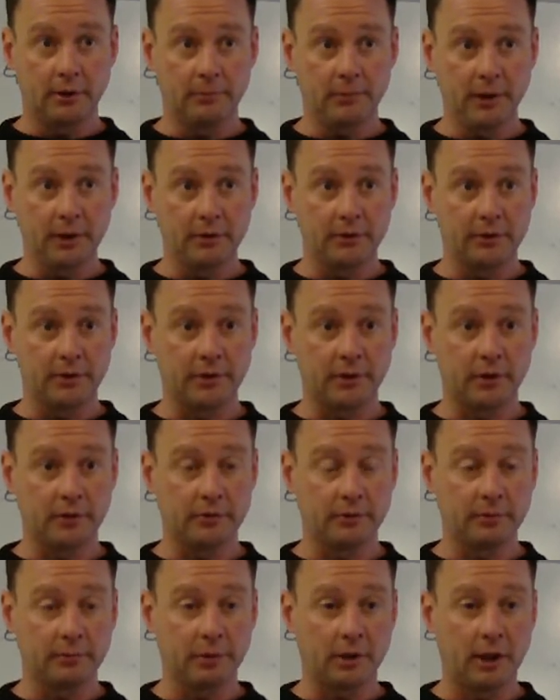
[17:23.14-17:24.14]
And so
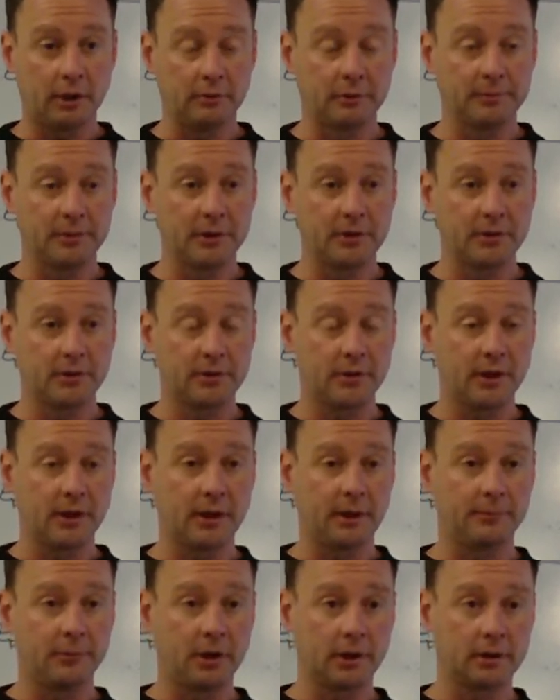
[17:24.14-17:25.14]
the problem is that
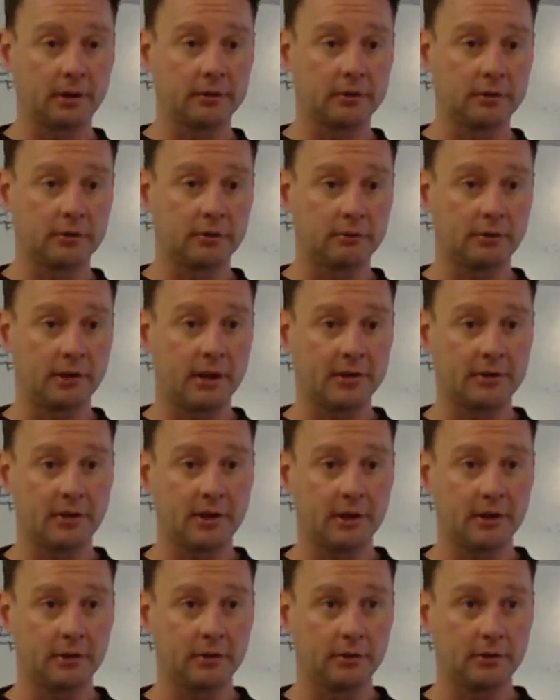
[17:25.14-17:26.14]
I'm not going to address
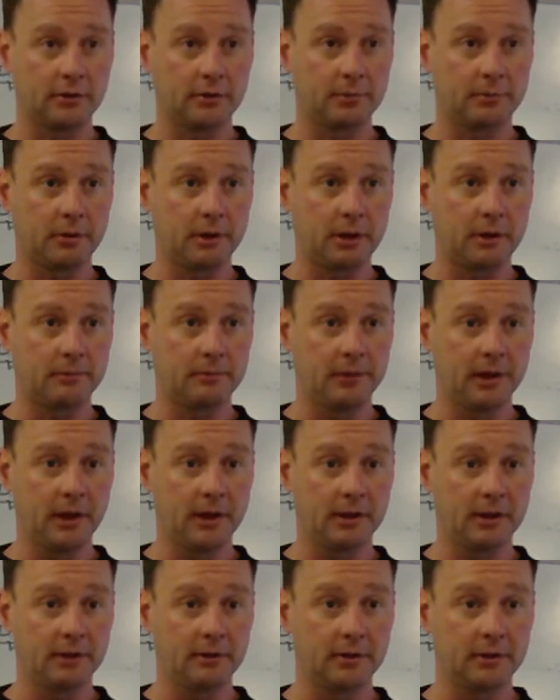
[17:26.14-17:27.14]
any of those problems,
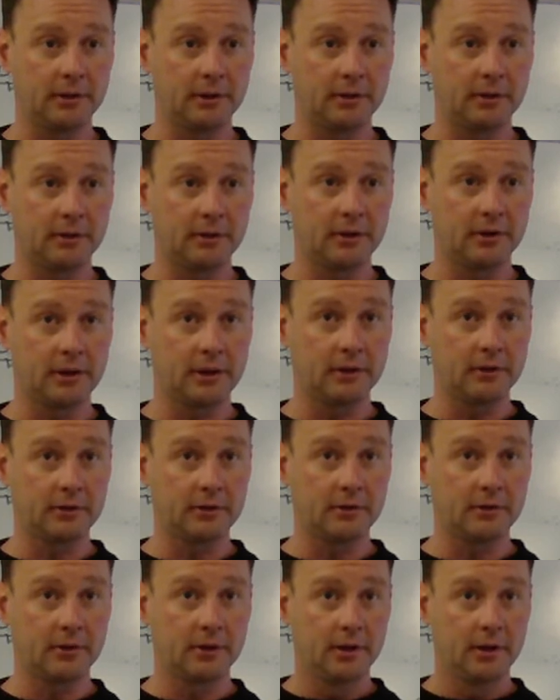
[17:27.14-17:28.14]
any of the
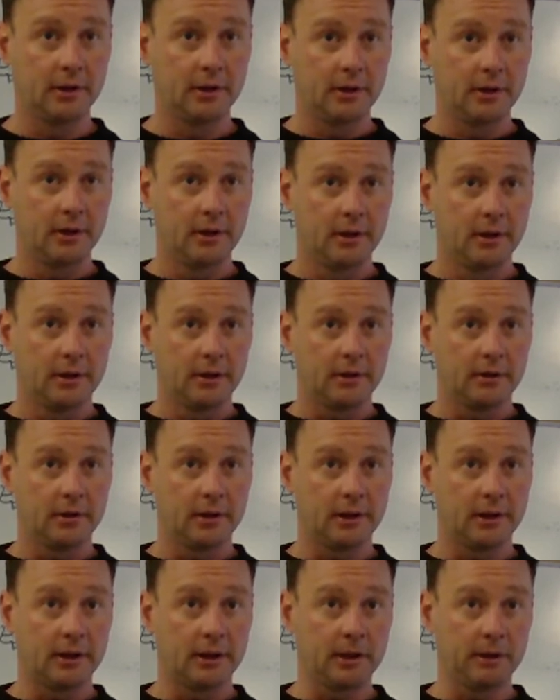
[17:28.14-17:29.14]
things.
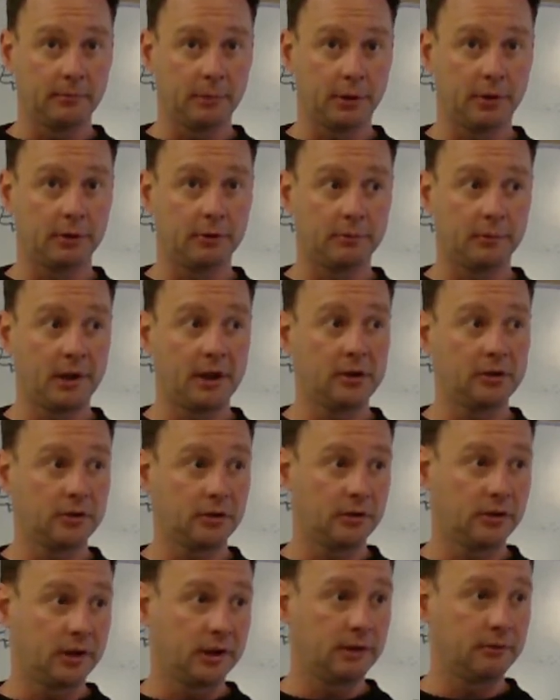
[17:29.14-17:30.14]
Like in
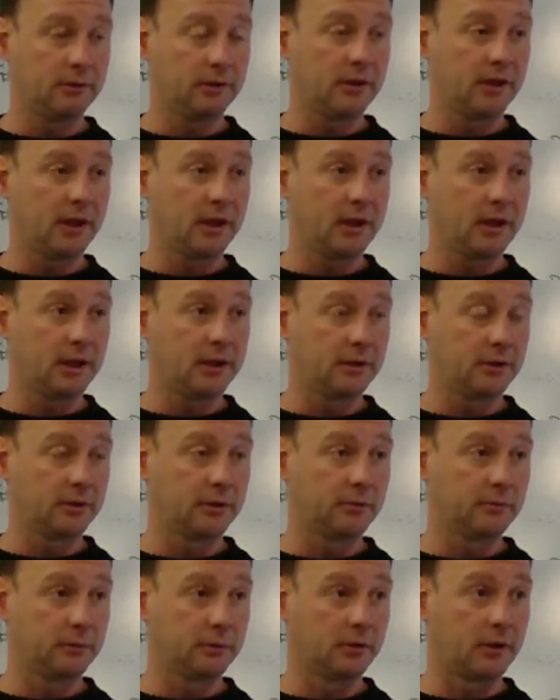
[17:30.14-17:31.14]
perturbation theory, they get
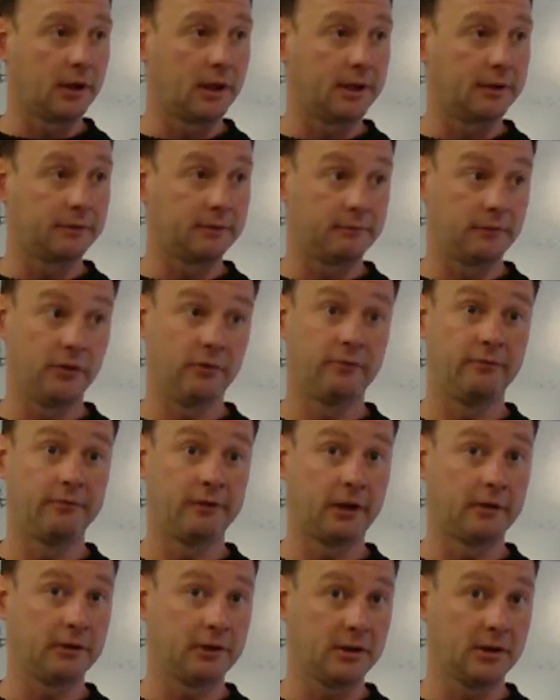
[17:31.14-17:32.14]
into a lot of
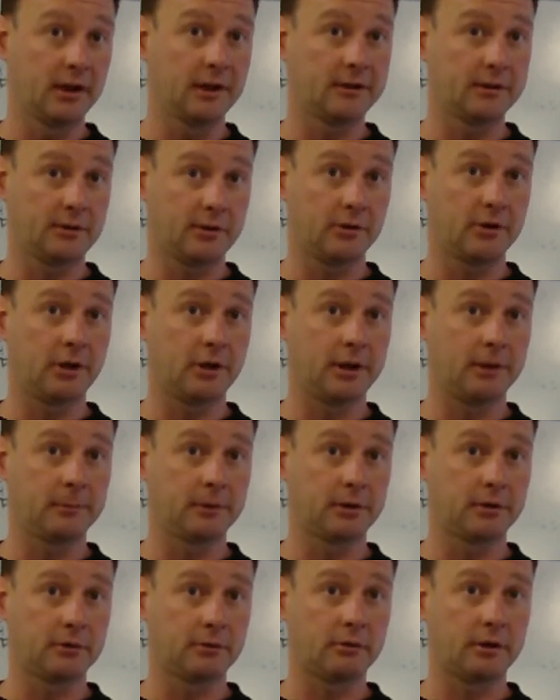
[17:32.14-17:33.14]
very nice
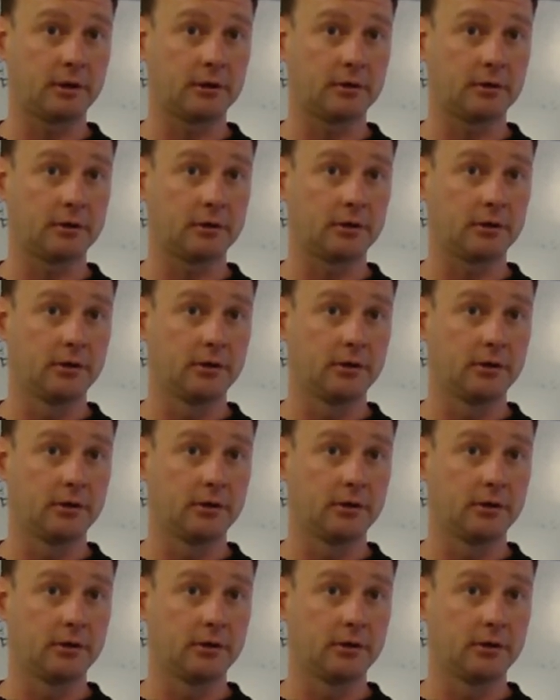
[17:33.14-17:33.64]
atomic structure,